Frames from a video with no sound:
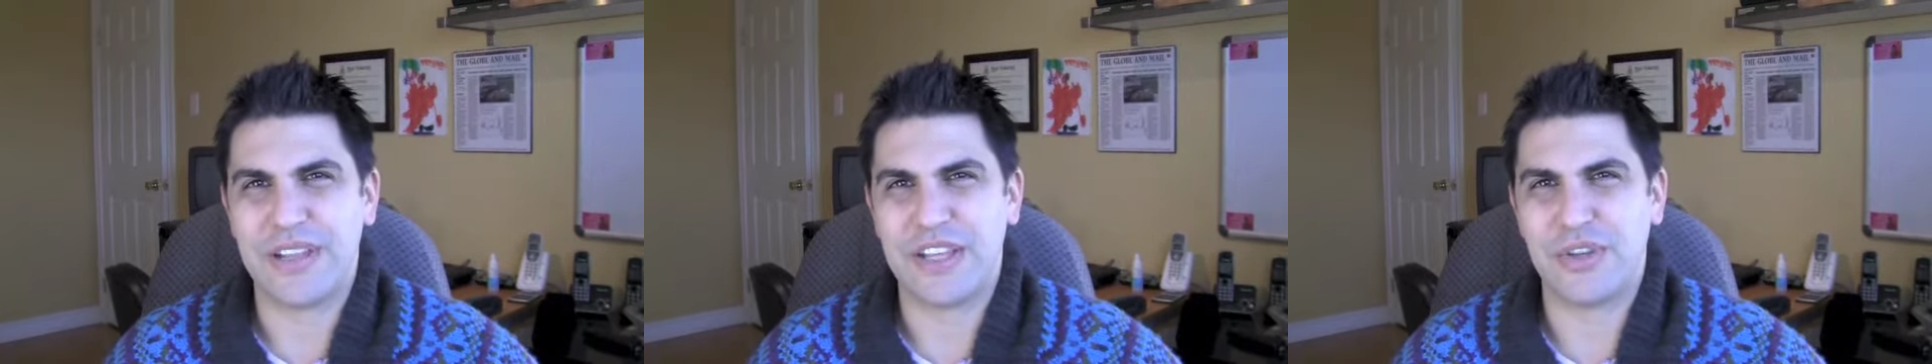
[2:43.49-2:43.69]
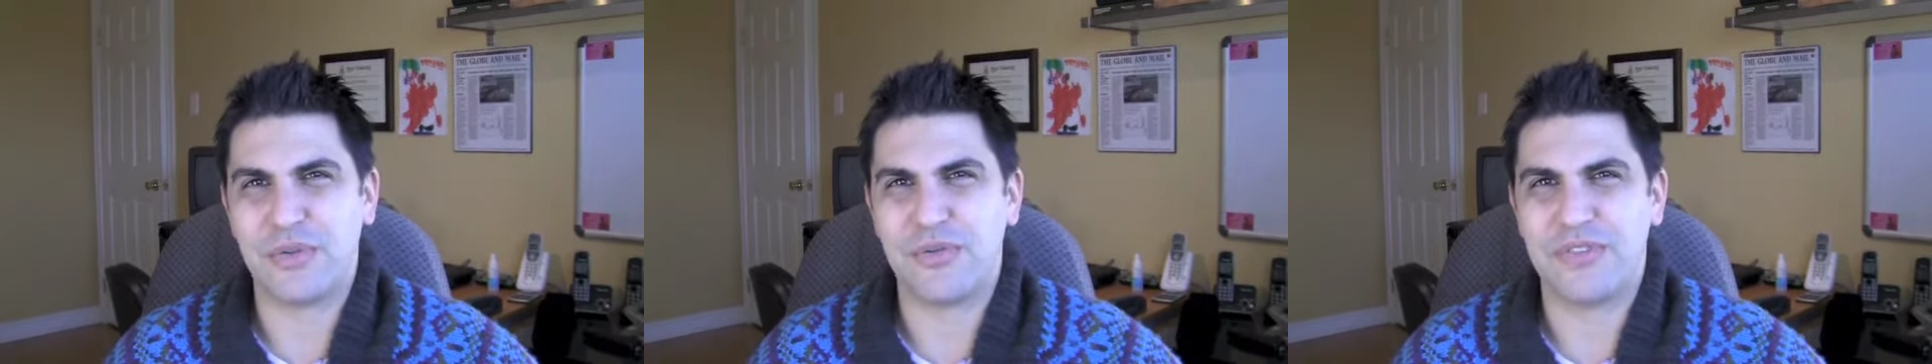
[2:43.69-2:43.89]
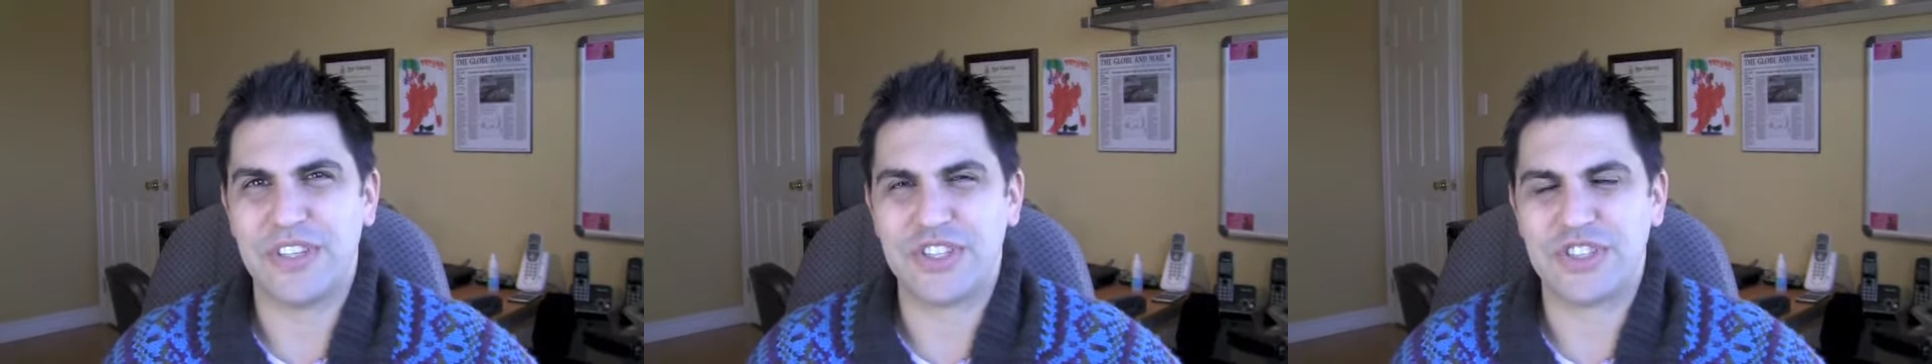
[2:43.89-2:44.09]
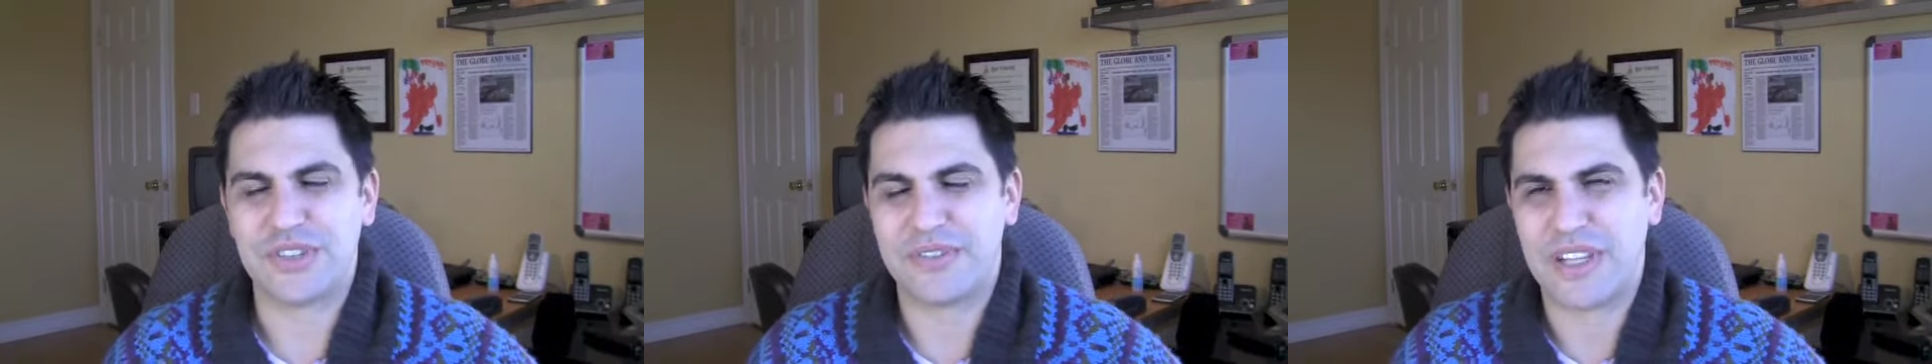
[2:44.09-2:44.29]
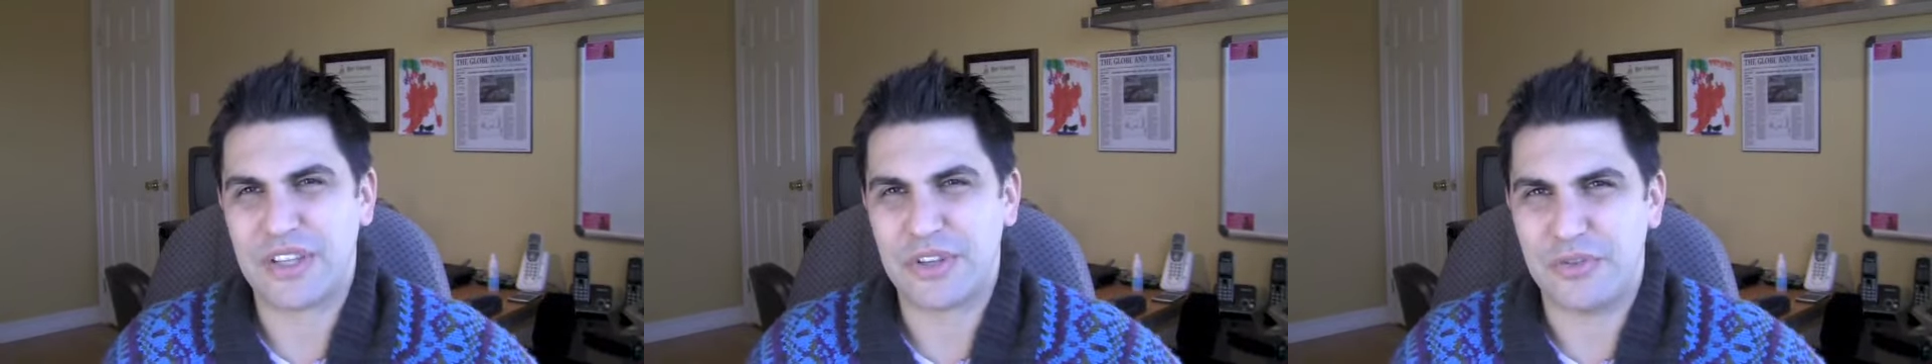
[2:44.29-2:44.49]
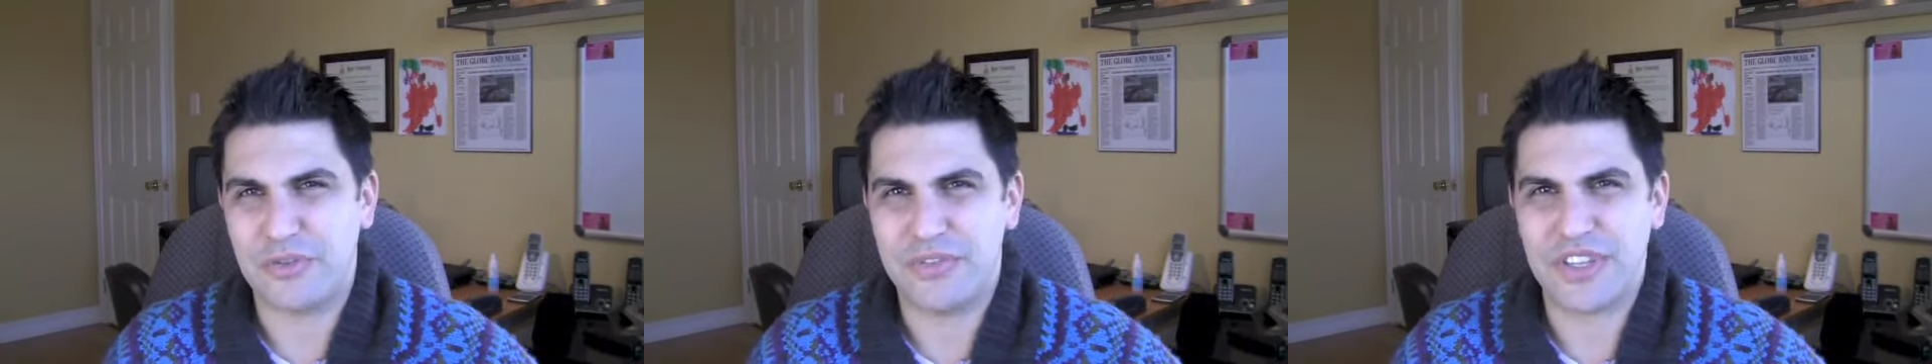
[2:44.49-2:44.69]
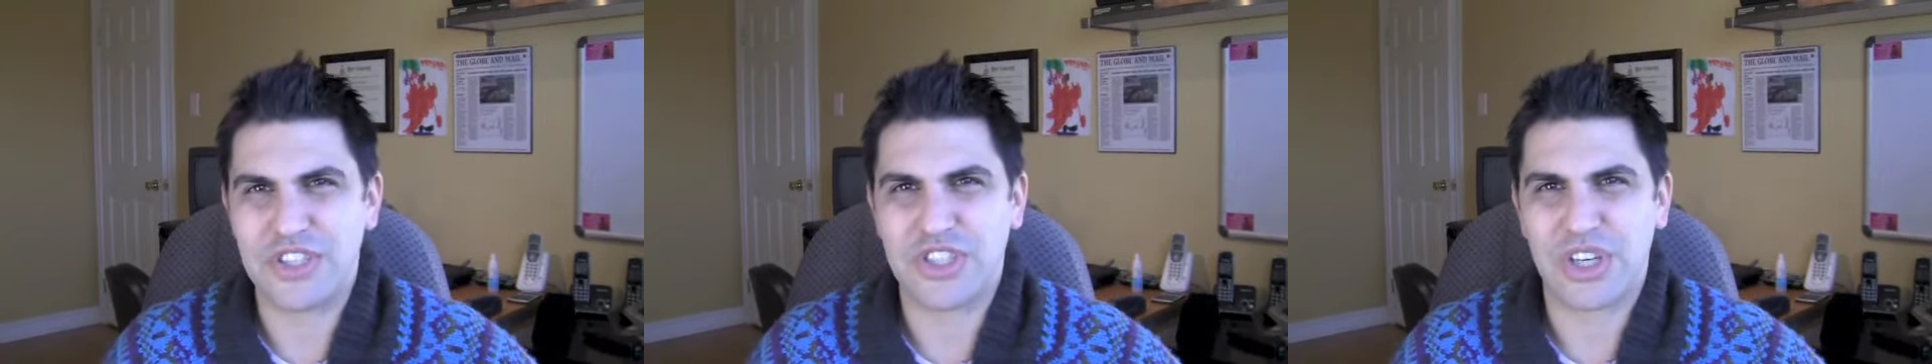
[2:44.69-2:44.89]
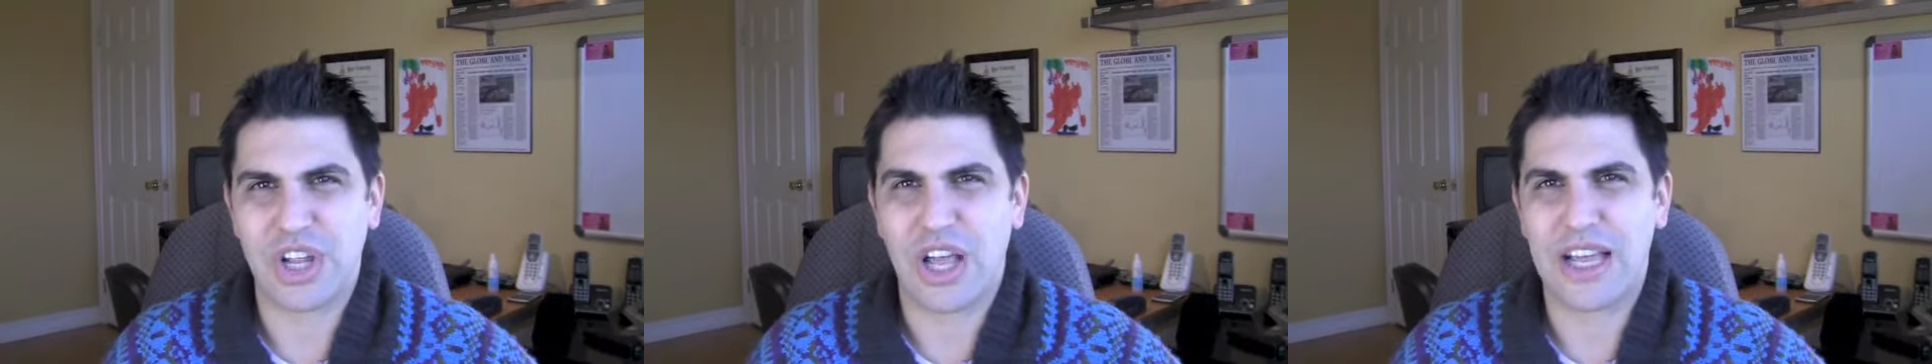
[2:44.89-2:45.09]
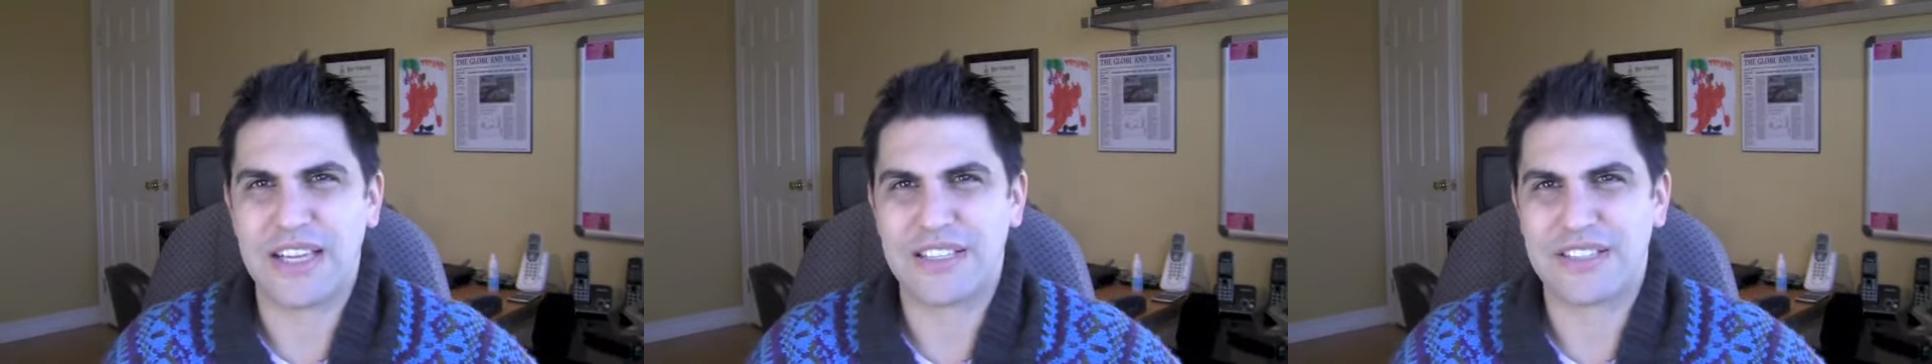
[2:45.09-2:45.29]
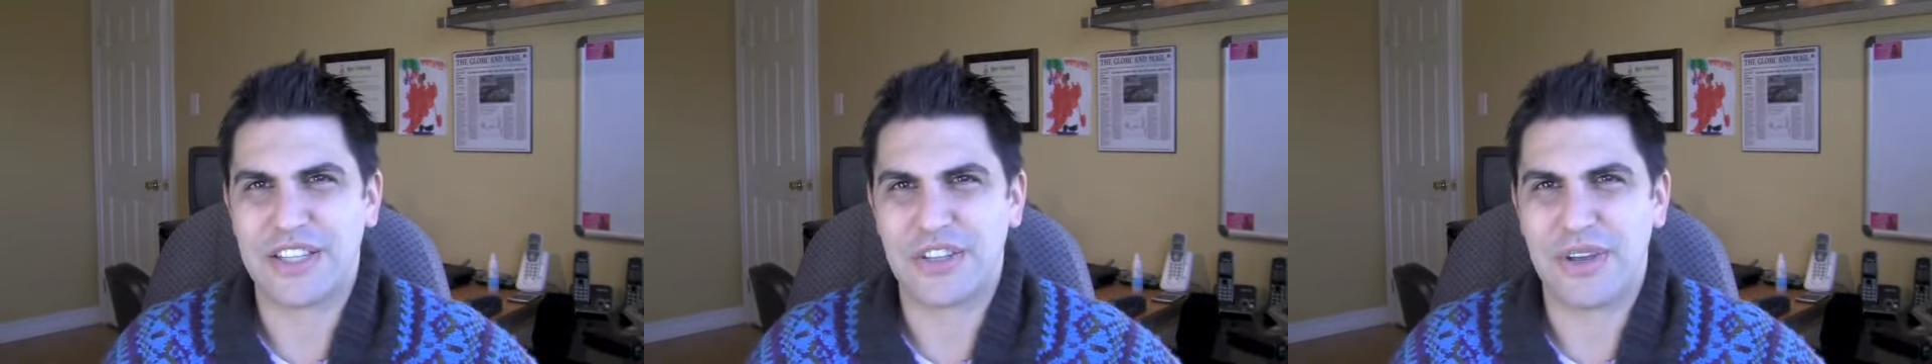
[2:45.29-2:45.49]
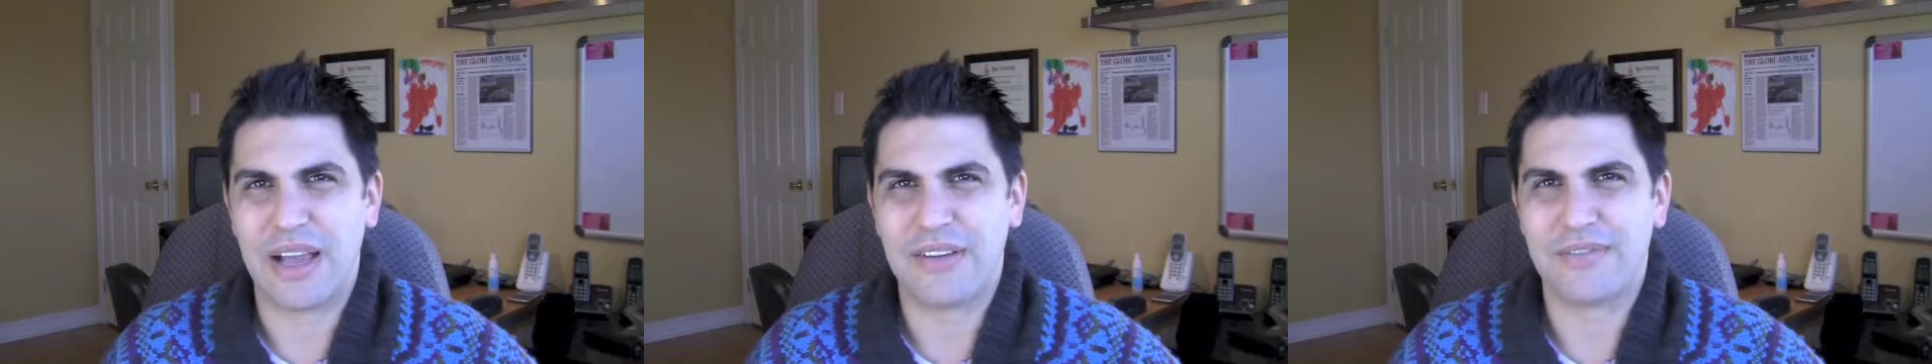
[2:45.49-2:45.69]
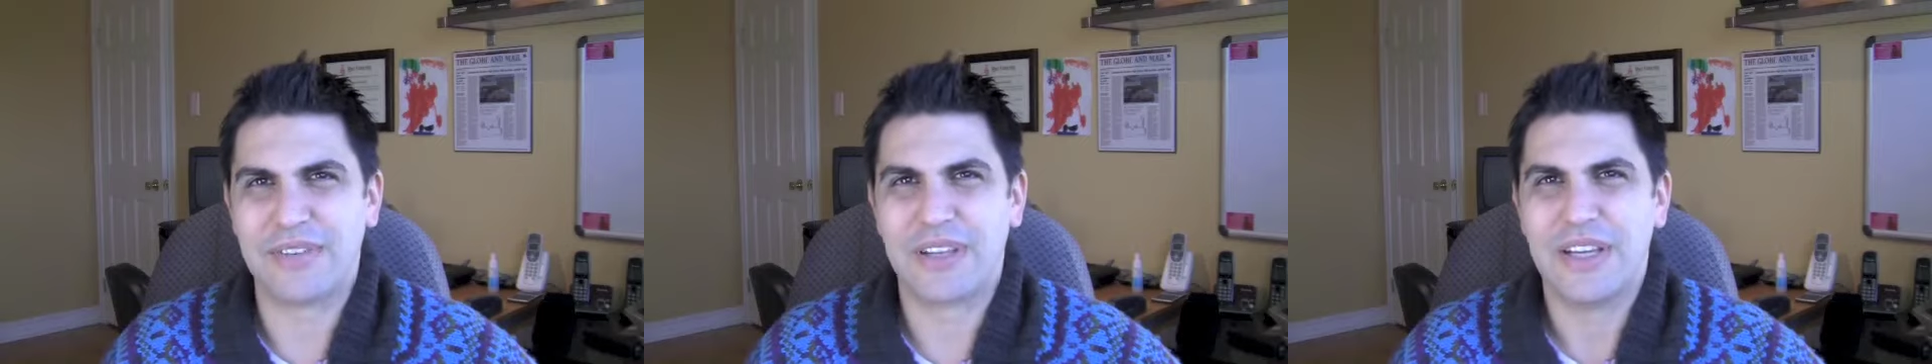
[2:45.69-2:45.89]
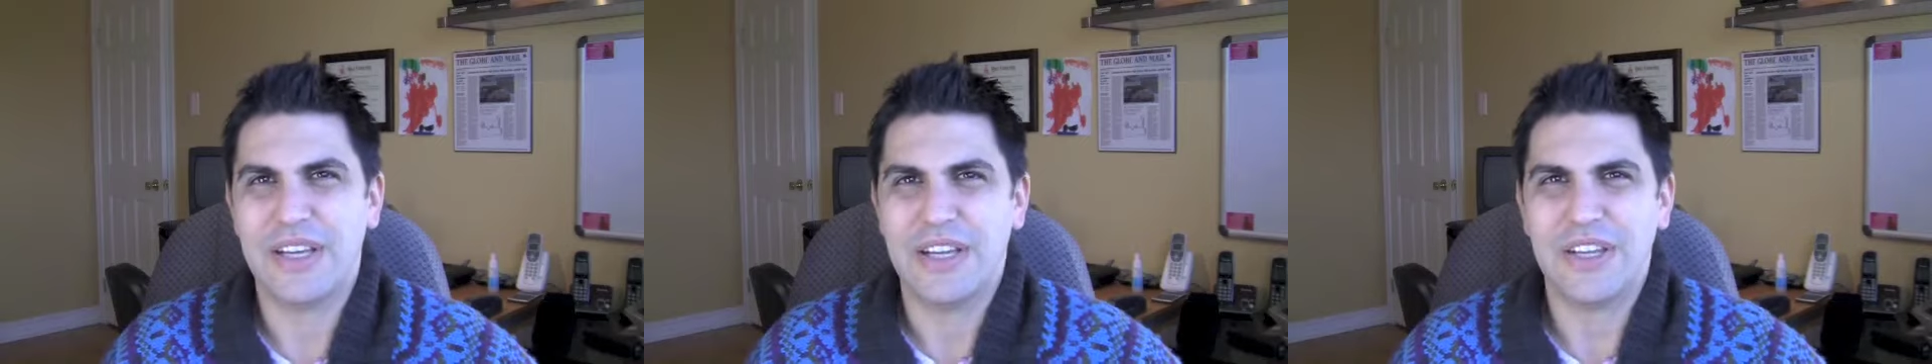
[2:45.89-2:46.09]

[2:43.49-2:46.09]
that you visualize, that you have,